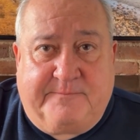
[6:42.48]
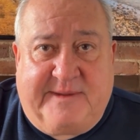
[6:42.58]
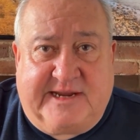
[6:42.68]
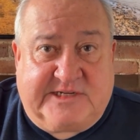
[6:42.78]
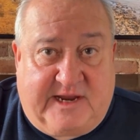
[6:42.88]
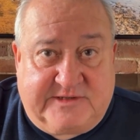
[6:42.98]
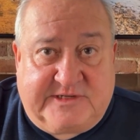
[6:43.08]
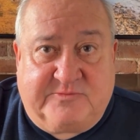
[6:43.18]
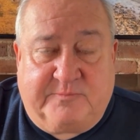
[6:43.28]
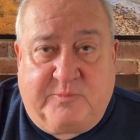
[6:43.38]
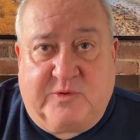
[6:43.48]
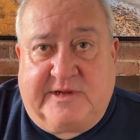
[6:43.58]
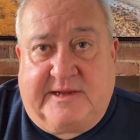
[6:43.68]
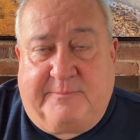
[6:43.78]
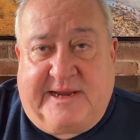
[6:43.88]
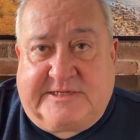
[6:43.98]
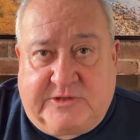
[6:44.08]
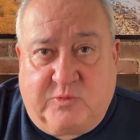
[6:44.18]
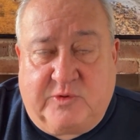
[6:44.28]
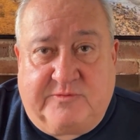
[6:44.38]
King Charles has reportedly placed
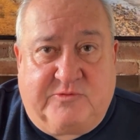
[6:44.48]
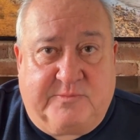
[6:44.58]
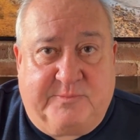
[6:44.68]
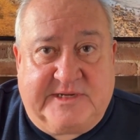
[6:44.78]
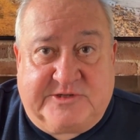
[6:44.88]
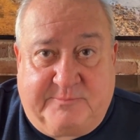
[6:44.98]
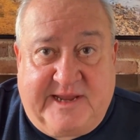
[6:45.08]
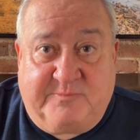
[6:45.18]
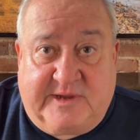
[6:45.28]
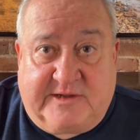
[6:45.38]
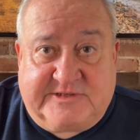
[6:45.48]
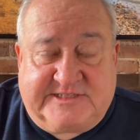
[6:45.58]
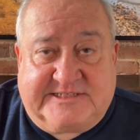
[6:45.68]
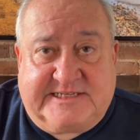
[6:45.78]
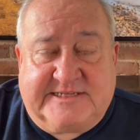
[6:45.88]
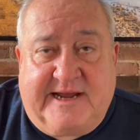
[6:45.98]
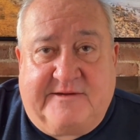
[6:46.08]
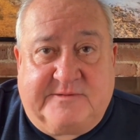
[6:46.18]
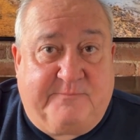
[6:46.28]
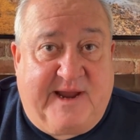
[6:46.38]
an order for a British-made
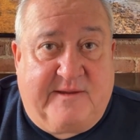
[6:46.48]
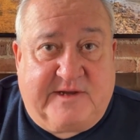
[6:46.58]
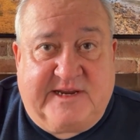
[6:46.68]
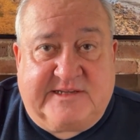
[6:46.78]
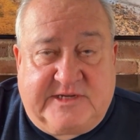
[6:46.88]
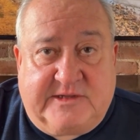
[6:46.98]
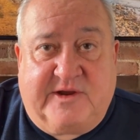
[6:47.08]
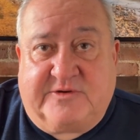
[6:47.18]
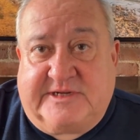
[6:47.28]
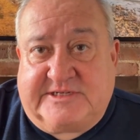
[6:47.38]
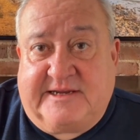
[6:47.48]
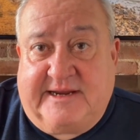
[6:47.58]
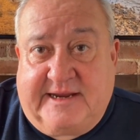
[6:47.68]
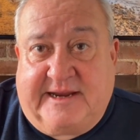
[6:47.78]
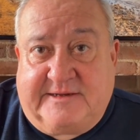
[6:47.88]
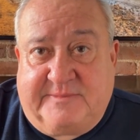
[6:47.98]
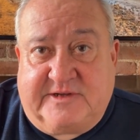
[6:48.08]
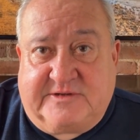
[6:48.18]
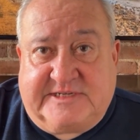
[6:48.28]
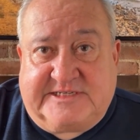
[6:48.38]
£160,000 electric Lotus to be
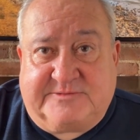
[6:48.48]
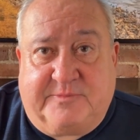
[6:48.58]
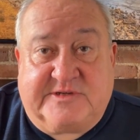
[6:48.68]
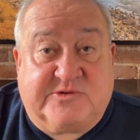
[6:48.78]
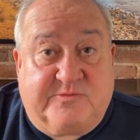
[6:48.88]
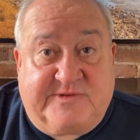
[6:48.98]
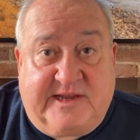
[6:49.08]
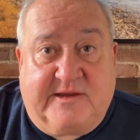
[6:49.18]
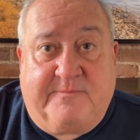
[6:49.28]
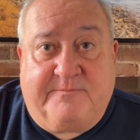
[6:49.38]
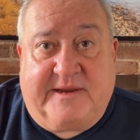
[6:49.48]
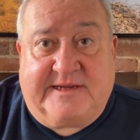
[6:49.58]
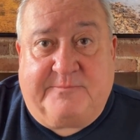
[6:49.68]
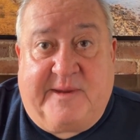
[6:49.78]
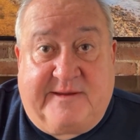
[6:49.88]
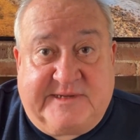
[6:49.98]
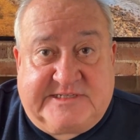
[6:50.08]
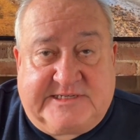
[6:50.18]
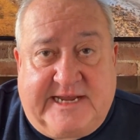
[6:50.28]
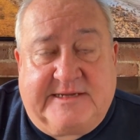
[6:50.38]
used as his personal vehicle on his private
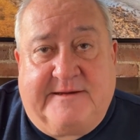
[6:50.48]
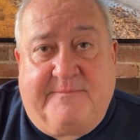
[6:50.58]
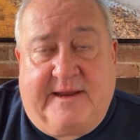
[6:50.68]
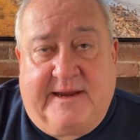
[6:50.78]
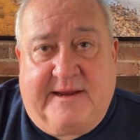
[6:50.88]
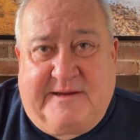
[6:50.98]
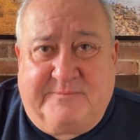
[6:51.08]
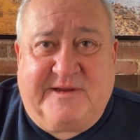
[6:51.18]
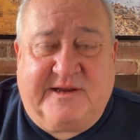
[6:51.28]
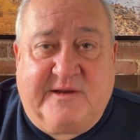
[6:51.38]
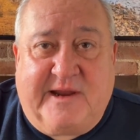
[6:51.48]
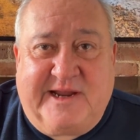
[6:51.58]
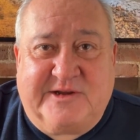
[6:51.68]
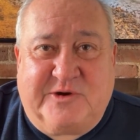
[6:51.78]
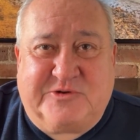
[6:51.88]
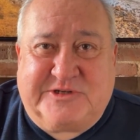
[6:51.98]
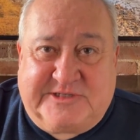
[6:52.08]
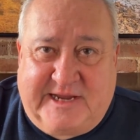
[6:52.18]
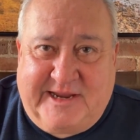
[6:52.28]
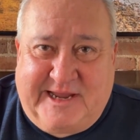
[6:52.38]
estates. The vehicle, a
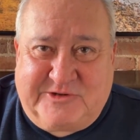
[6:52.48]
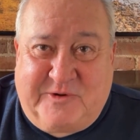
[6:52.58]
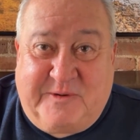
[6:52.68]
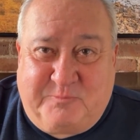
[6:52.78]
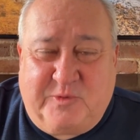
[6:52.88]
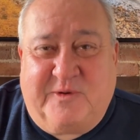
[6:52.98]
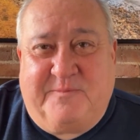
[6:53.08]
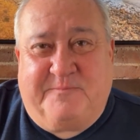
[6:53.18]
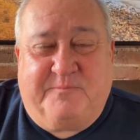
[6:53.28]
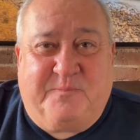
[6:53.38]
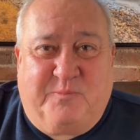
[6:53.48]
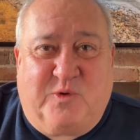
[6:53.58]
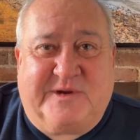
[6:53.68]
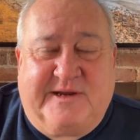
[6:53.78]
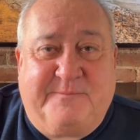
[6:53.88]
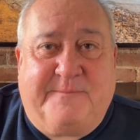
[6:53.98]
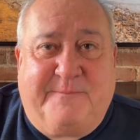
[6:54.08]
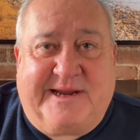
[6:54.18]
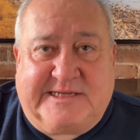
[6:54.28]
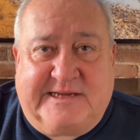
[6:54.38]
Lotus Electra, will reportedly be
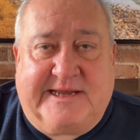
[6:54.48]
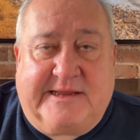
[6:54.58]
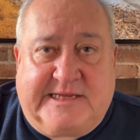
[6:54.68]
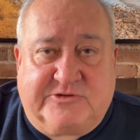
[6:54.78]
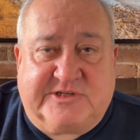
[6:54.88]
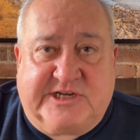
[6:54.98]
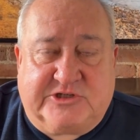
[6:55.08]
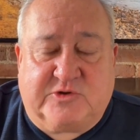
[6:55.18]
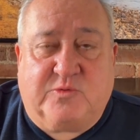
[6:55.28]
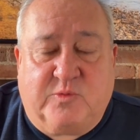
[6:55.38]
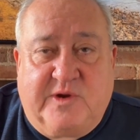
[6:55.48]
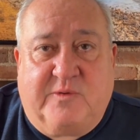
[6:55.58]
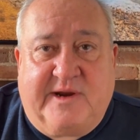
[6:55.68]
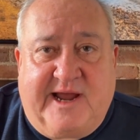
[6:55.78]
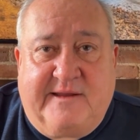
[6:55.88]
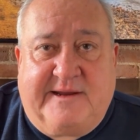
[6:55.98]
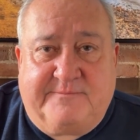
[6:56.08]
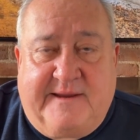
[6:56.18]
painted in the traditional royal claret,